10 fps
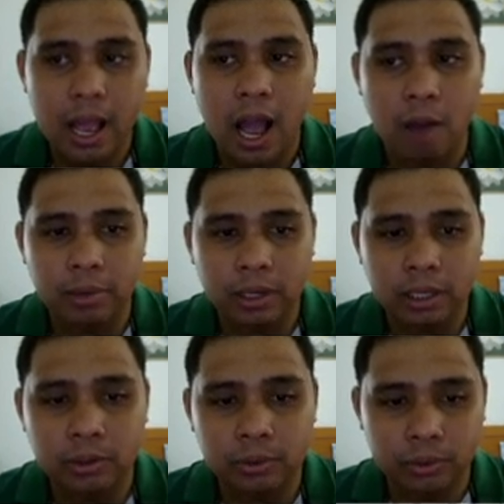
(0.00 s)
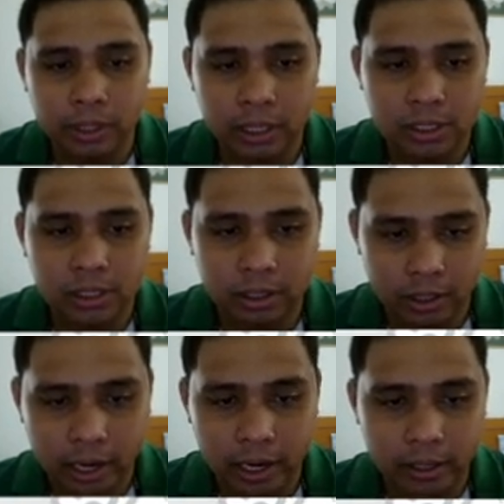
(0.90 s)
How many cookies are
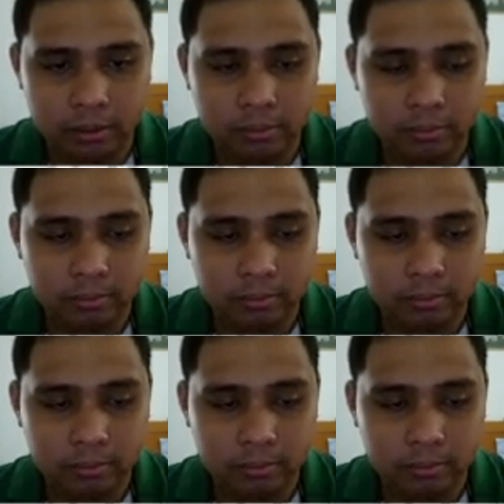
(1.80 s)
there?